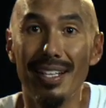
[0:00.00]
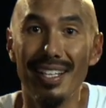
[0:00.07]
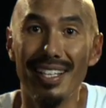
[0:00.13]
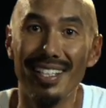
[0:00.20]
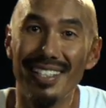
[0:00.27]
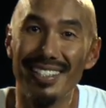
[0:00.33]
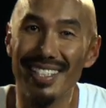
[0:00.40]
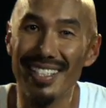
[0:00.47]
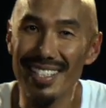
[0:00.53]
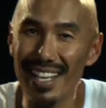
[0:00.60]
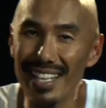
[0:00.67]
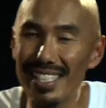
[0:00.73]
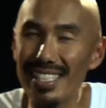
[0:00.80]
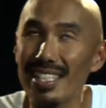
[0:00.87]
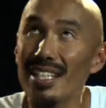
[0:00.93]
It's this
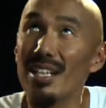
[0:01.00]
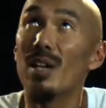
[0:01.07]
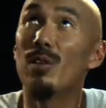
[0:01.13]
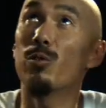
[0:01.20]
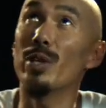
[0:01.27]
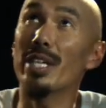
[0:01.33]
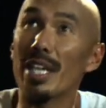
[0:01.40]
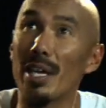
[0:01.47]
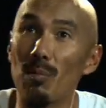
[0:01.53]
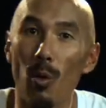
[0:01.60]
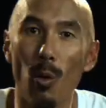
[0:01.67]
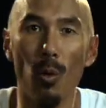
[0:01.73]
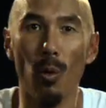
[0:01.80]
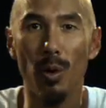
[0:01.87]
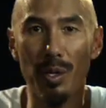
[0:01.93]
idea of we get
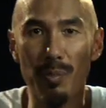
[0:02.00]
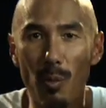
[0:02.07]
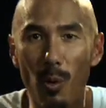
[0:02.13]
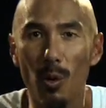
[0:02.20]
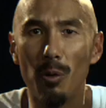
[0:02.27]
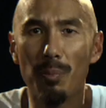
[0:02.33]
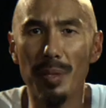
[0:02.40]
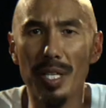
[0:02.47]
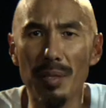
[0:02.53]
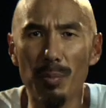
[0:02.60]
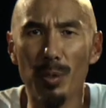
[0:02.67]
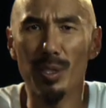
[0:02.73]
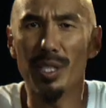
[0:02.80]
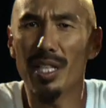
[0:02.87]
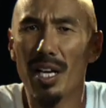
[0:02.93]
more and more
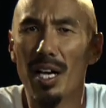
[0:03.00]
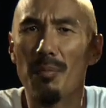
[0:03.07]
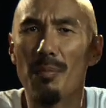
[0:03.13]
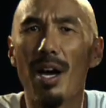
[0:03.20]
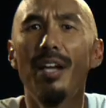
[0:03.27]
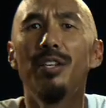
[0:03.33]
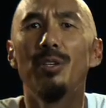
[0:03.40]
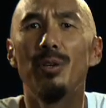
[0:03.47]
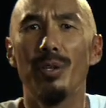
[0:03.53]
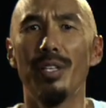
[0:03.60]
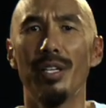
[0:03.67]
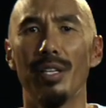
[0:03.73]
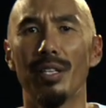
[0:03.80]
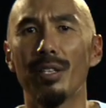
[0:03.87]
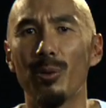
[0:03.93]
people to come under
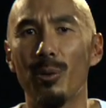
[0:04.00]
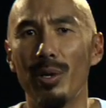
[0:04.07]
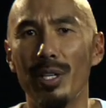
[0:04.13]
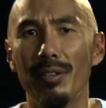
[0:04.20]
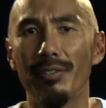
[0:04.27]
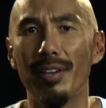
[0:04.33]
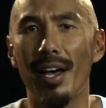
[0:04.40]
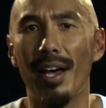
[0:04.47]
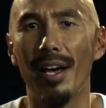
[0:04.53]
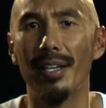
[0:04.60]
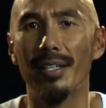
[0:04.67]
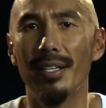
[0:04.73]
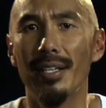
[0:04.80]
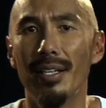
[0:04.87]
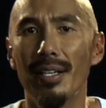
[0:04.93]
the authority of
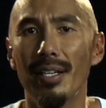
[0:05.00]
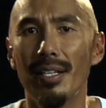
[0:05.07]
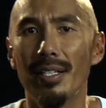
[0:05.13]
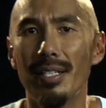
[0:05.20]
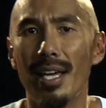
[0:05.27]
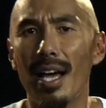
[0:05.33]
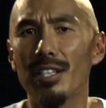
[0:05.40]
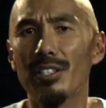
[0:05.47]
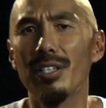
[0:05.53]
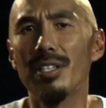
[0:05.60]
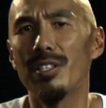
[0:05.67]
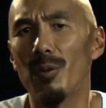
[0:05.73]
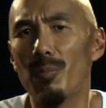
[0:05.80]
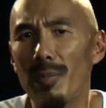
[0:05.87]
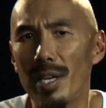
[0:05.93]
God, to actually
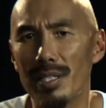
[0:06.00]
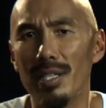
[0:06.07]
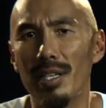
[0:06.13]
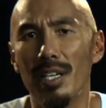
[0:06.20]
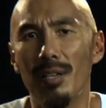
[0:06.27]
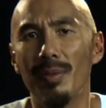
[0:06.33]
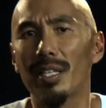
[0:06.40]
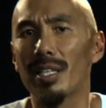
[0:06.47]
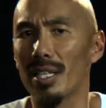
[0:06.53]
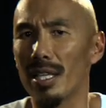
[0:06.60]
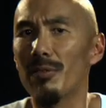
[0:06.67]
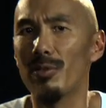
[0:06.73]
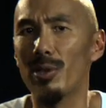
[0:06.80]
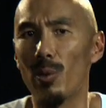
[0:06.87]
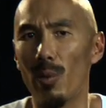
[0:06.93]
submit to him and
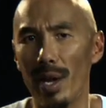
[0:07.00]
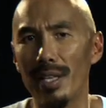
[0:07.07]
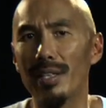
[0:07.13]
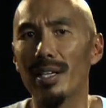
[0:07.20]
live the way